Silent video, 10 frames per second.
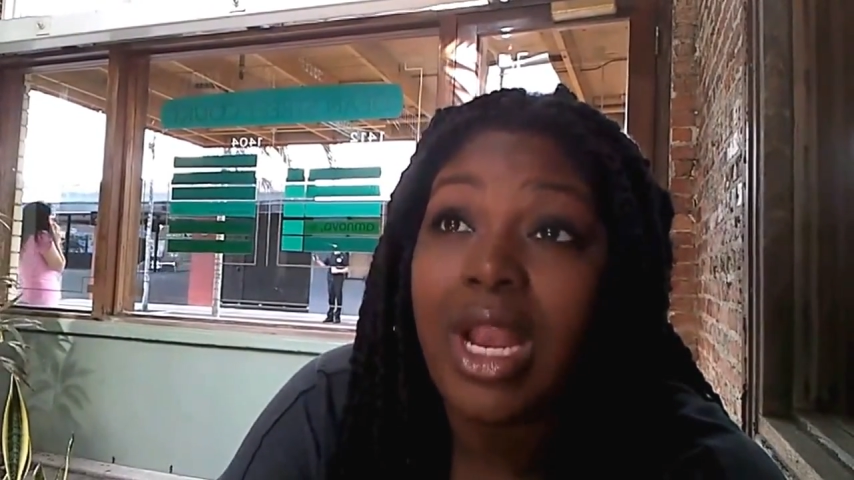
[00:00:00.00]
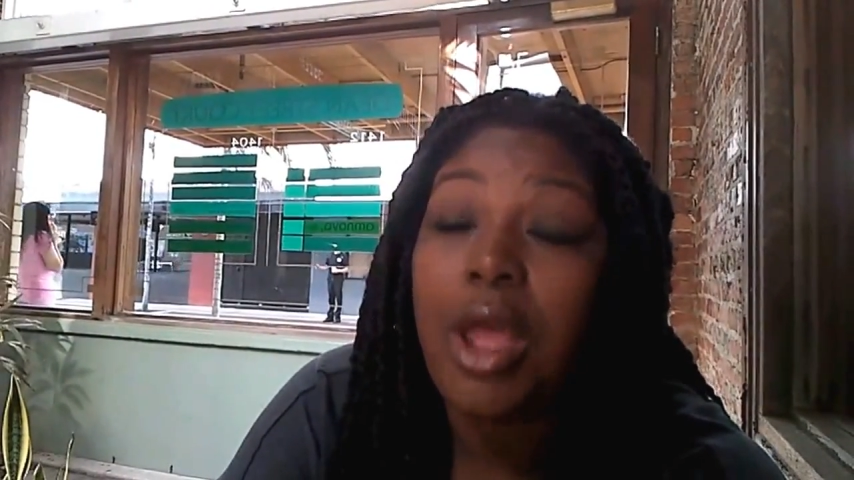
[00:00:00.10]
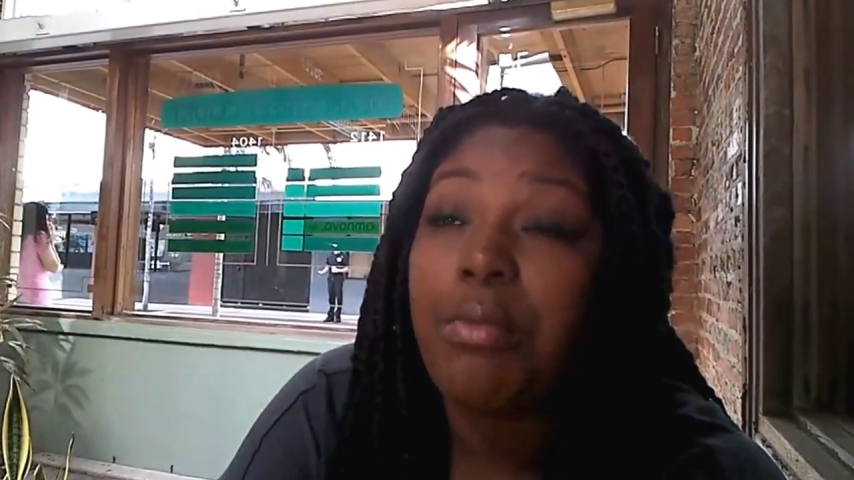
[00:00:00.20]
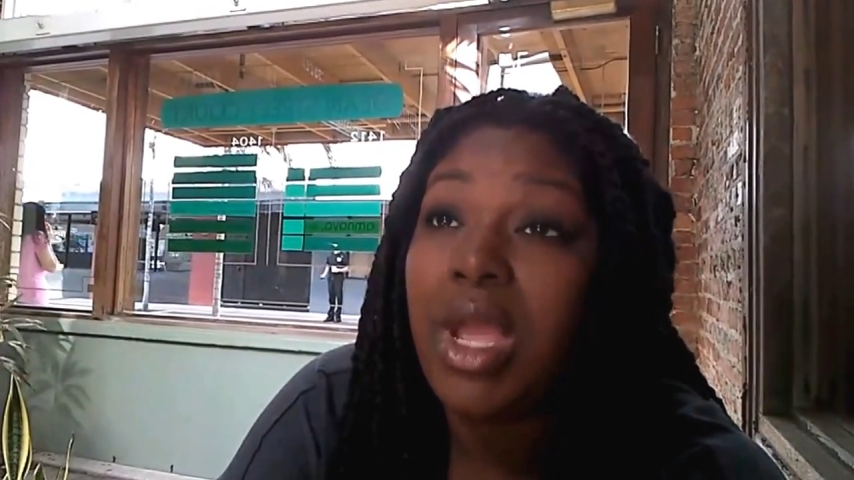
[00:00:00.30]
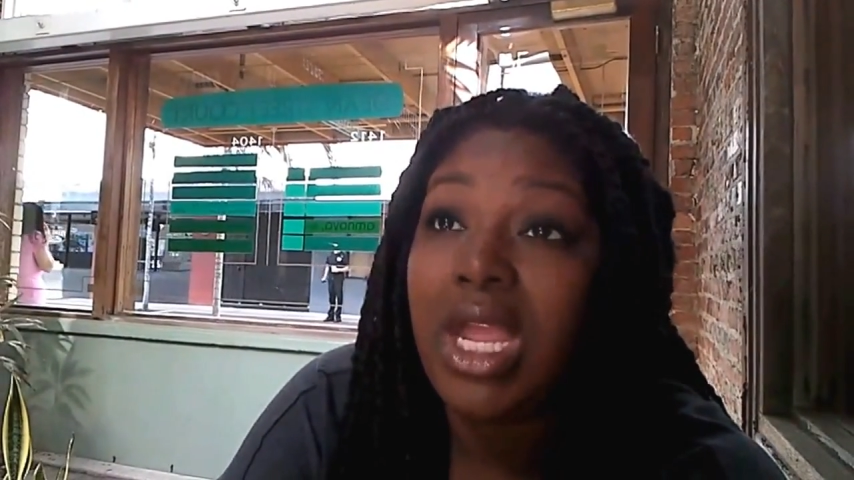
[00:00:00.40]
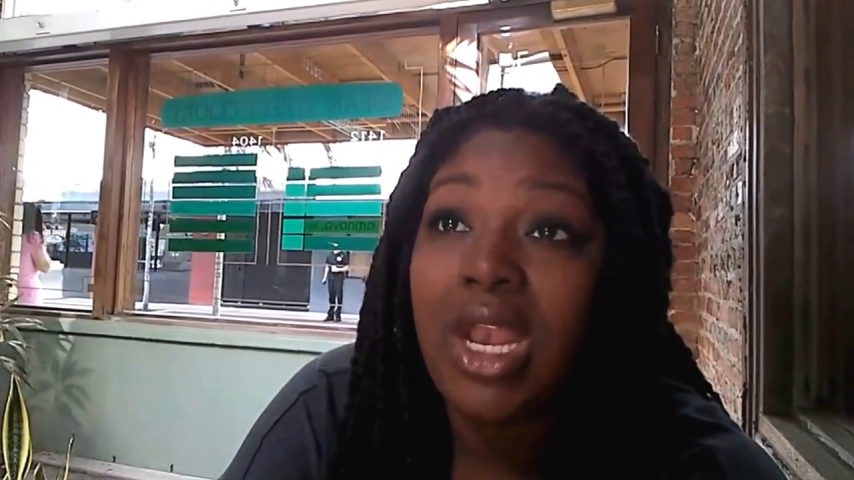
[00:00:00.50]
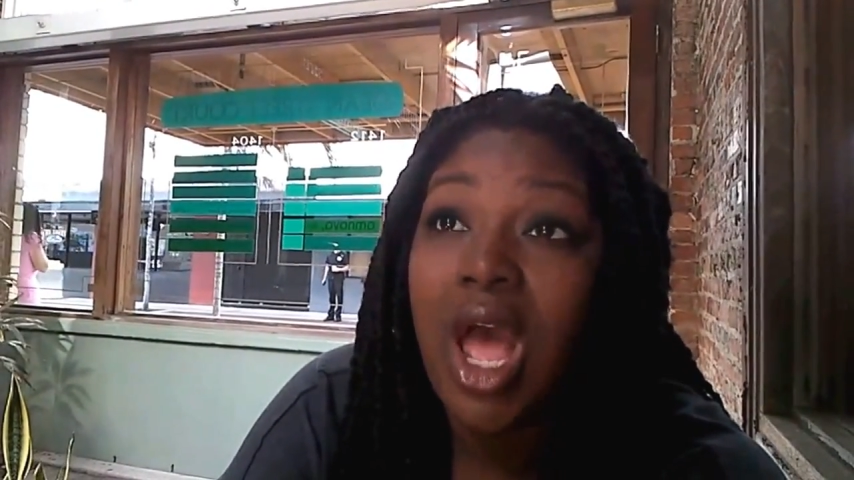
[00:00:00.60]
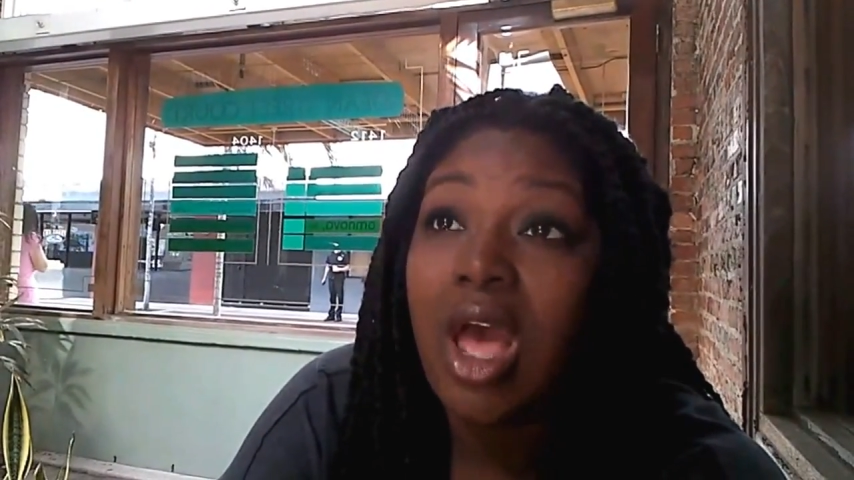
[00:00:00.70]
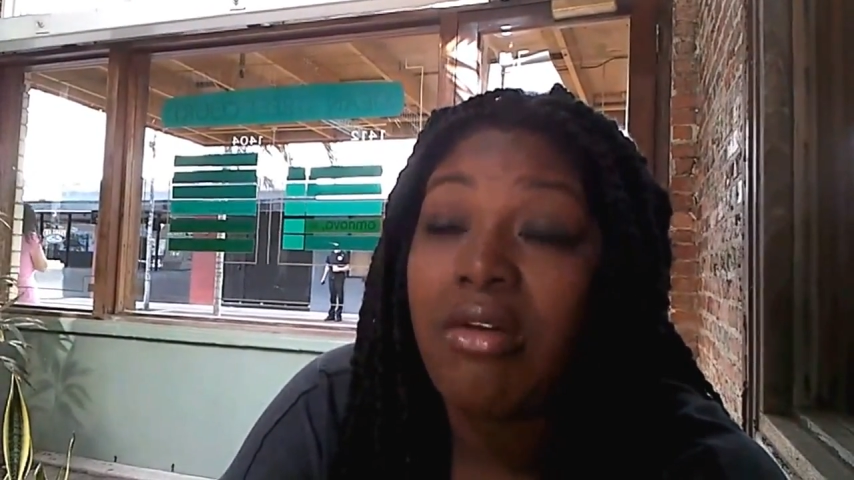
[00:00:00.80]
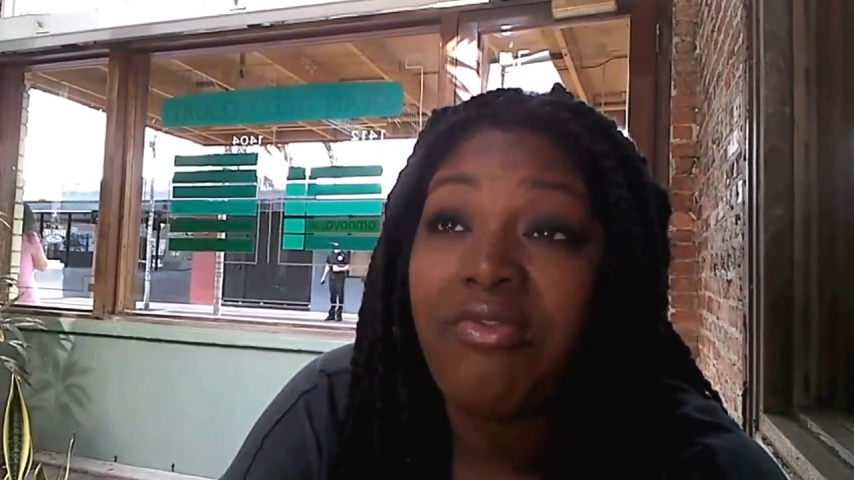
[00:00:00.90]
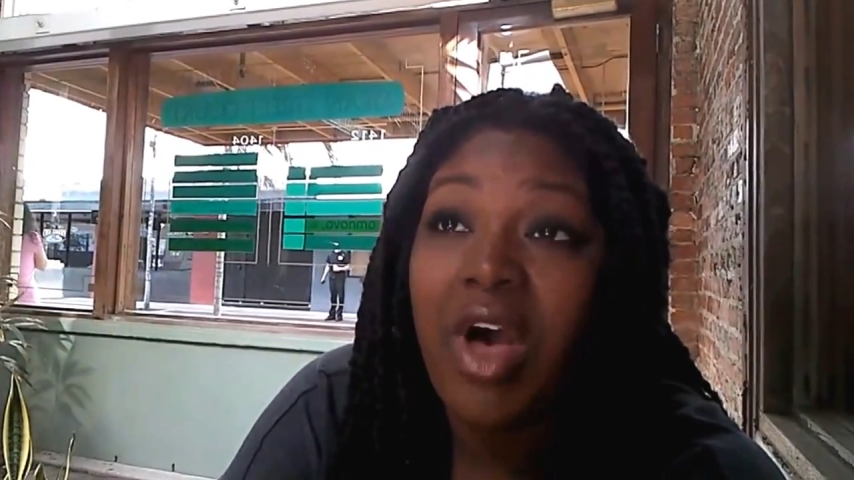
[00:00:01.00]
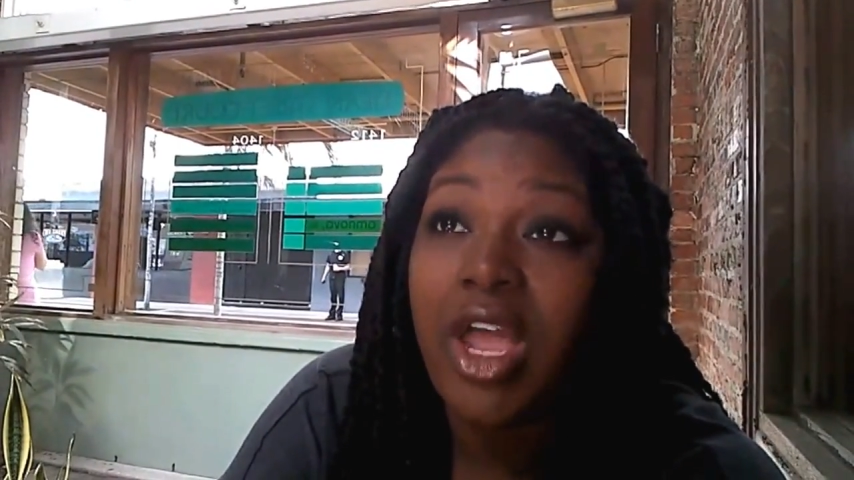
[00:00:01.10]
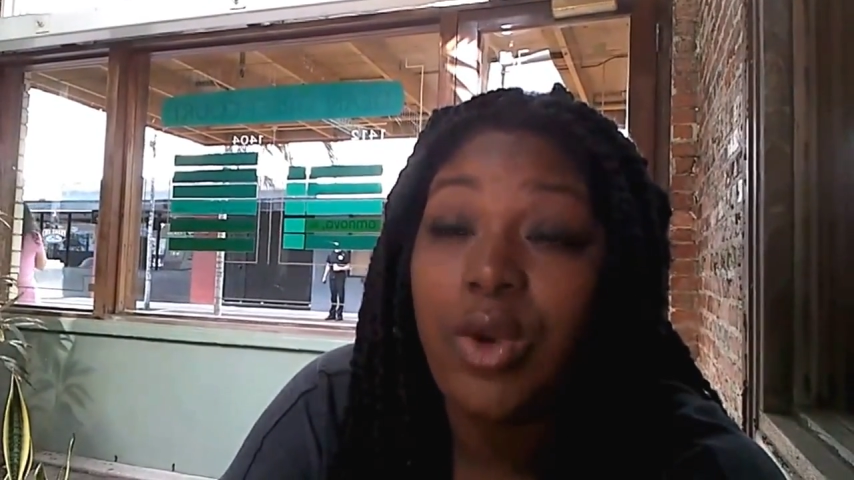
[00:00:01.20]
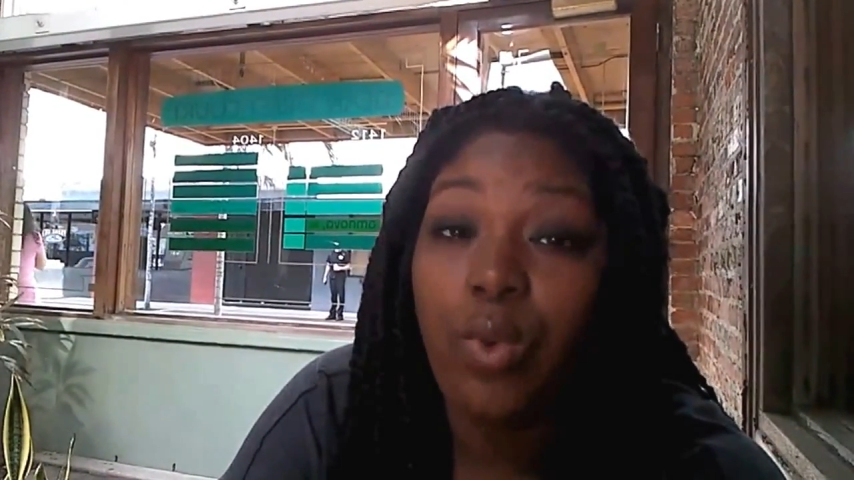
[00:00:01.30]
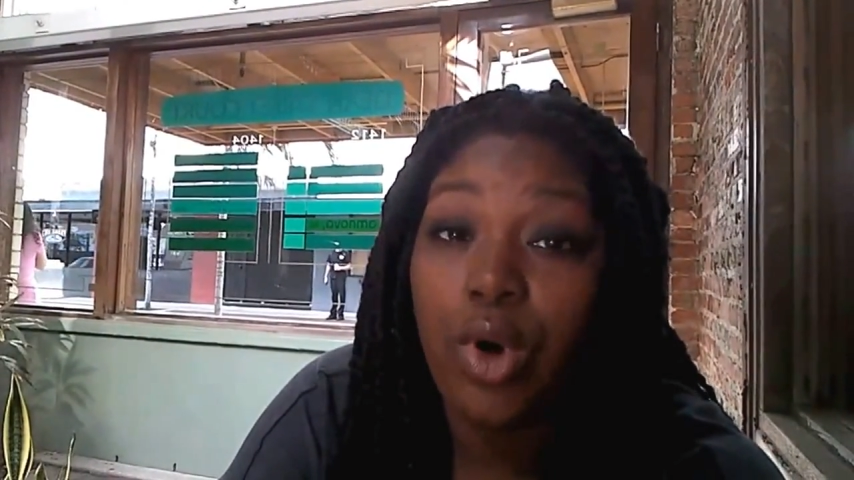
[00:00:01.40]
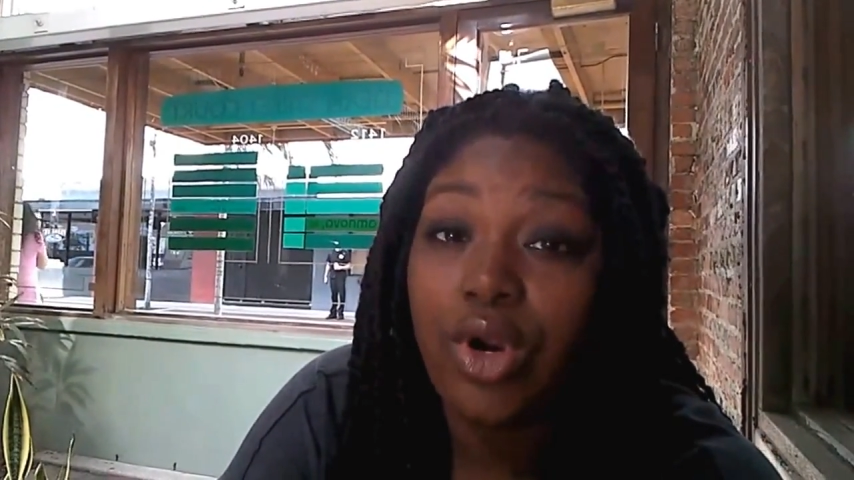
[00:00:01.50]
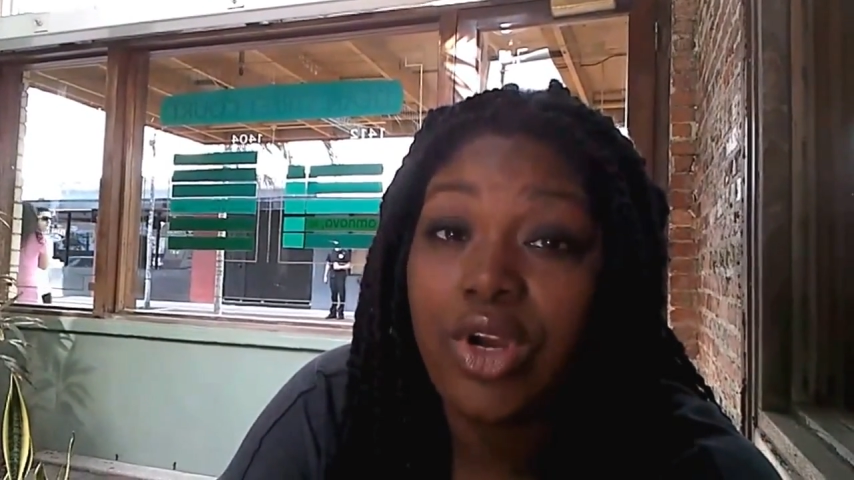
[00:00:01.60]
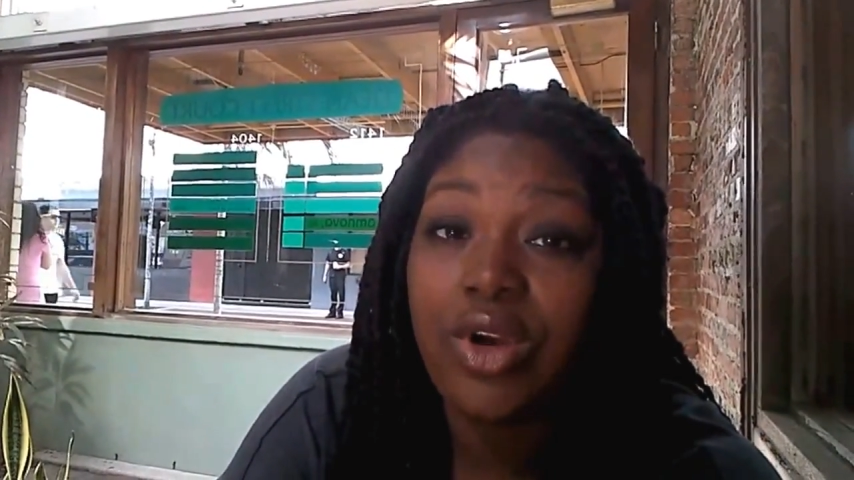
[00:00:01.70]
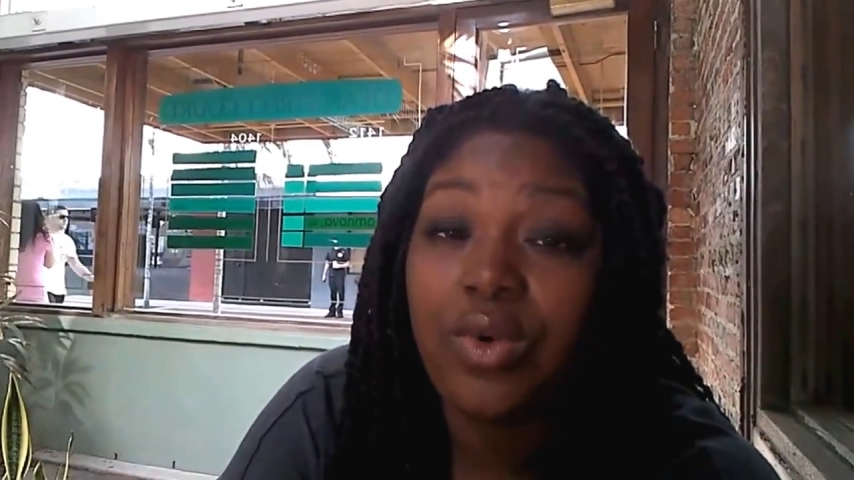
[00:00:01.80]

I may not find work